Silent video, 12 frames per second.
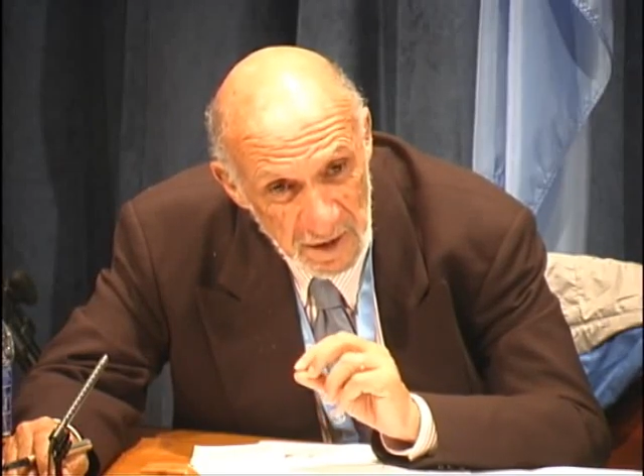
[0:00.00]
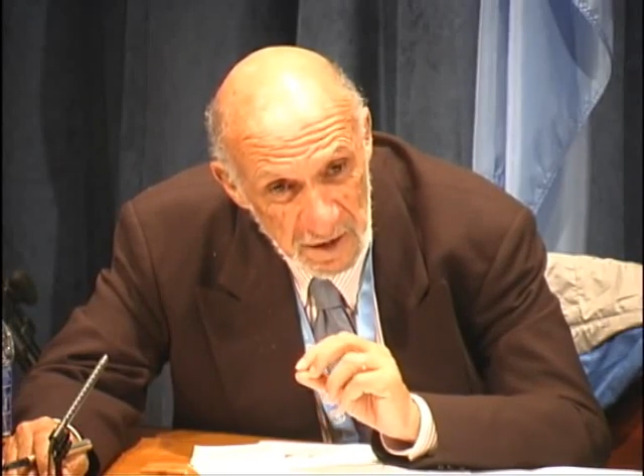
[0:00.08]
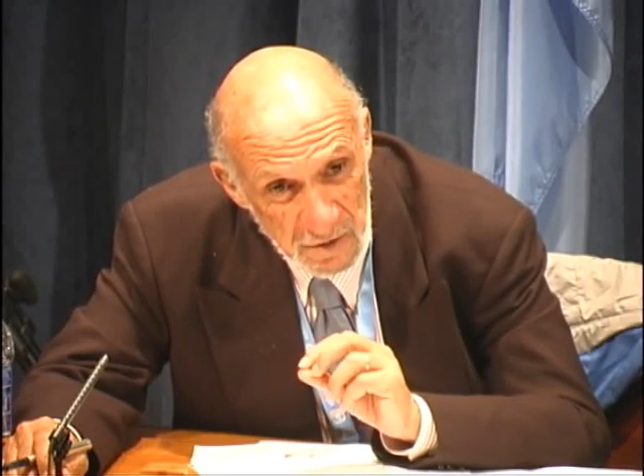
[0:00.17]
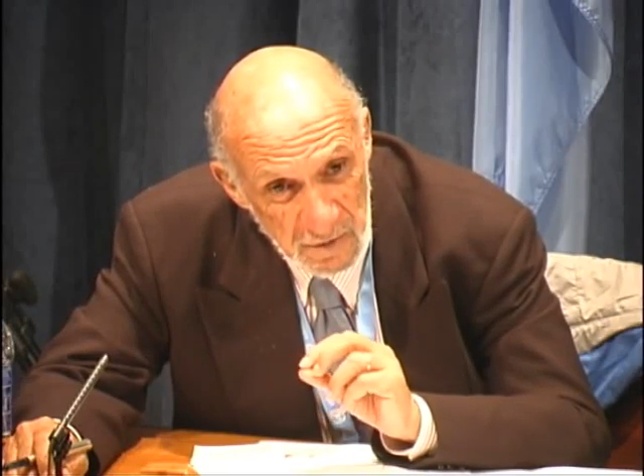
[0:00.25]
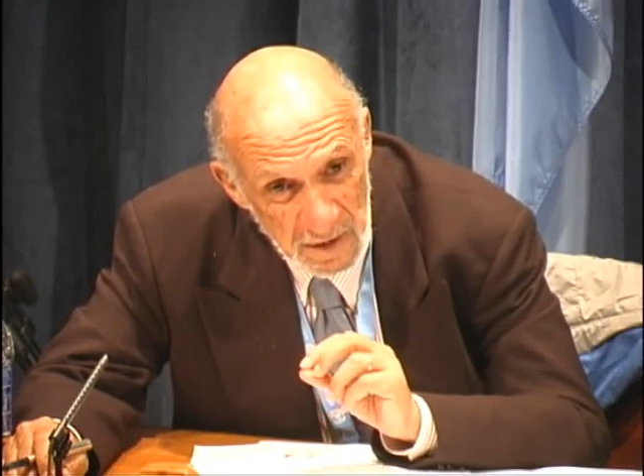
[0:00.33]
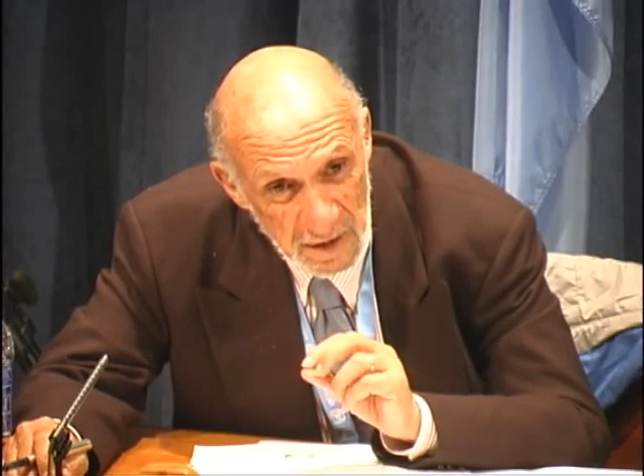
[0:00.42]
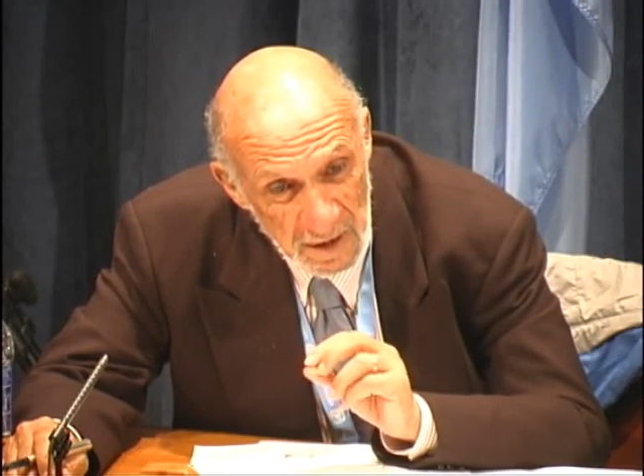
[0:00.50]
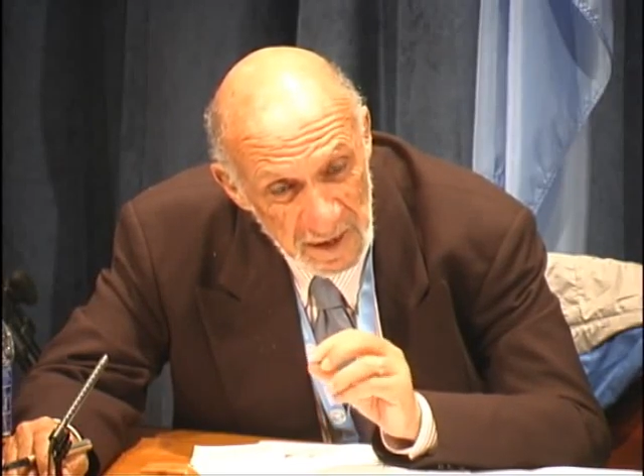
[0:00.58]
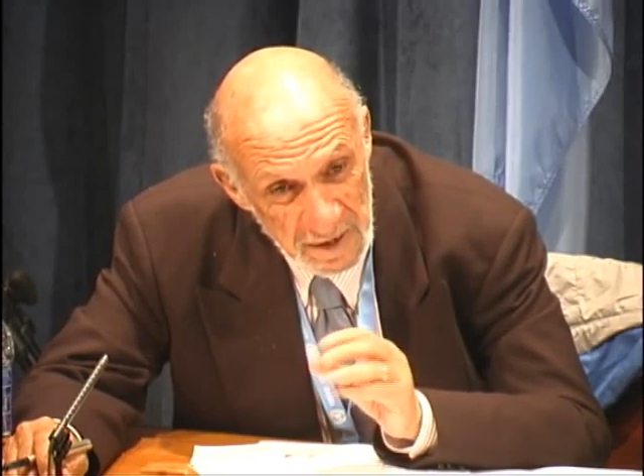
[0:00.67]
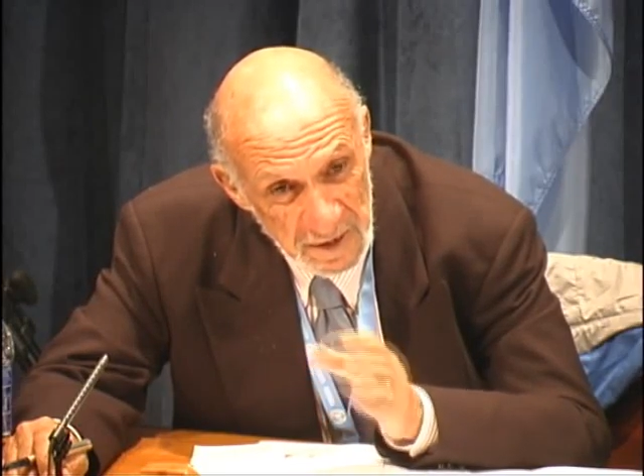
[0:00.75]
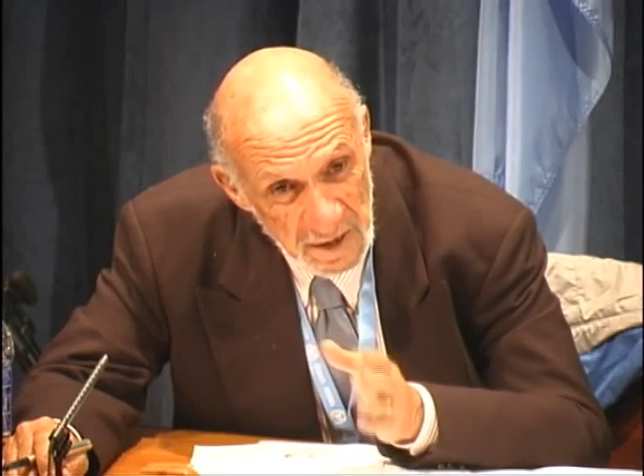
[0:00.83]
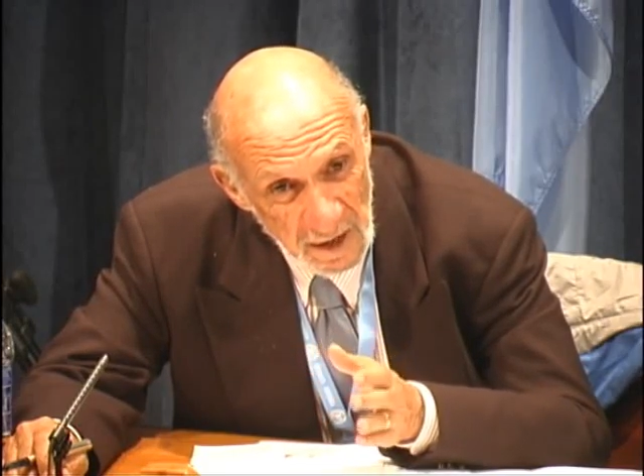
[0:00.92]
Israel
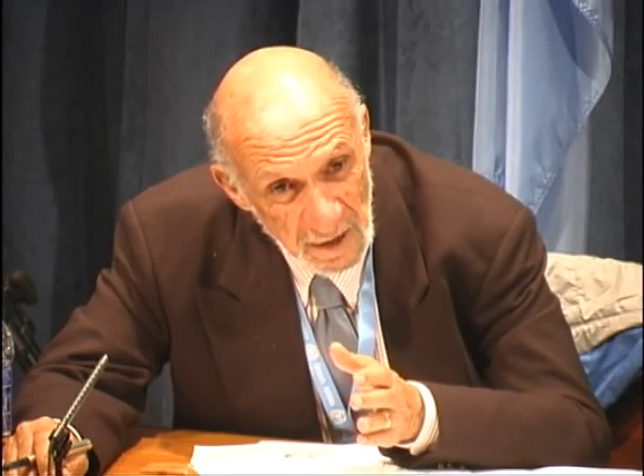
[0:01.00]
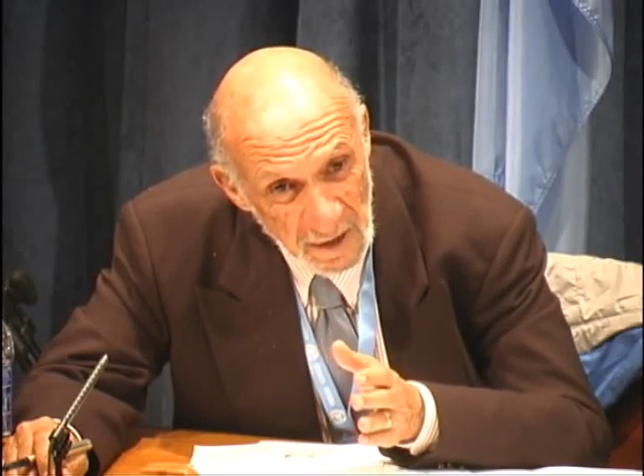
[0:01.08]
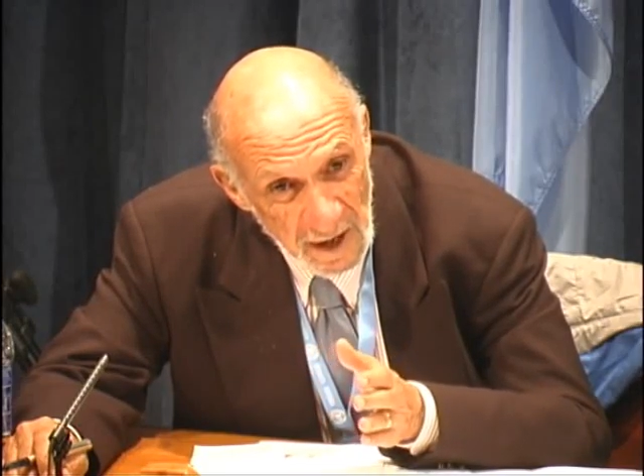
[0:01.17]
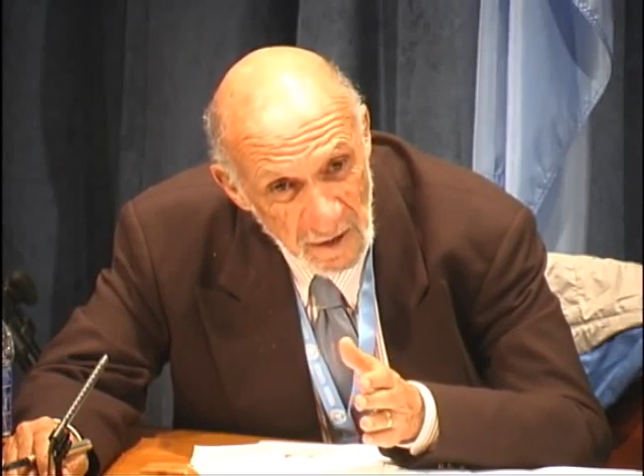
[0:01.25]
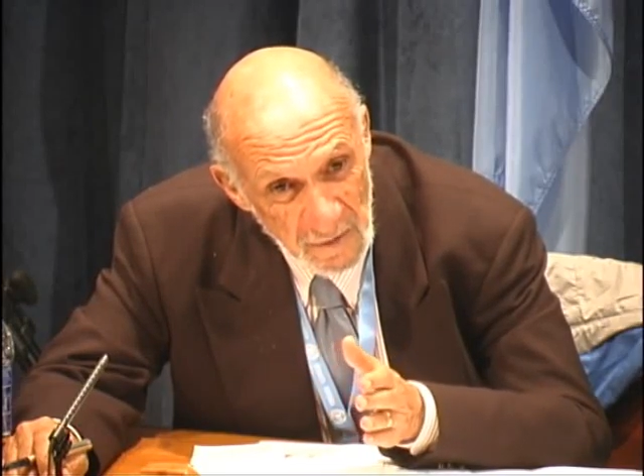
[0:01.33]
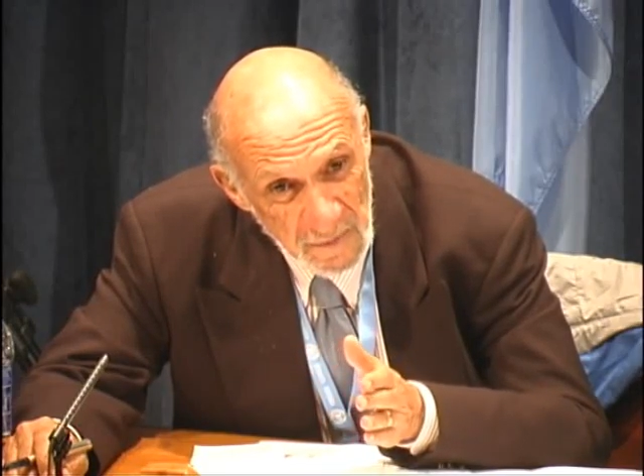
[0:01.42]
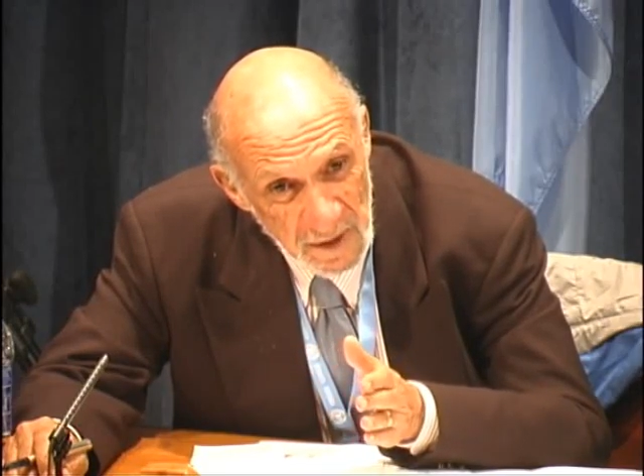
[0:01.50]
has not allowed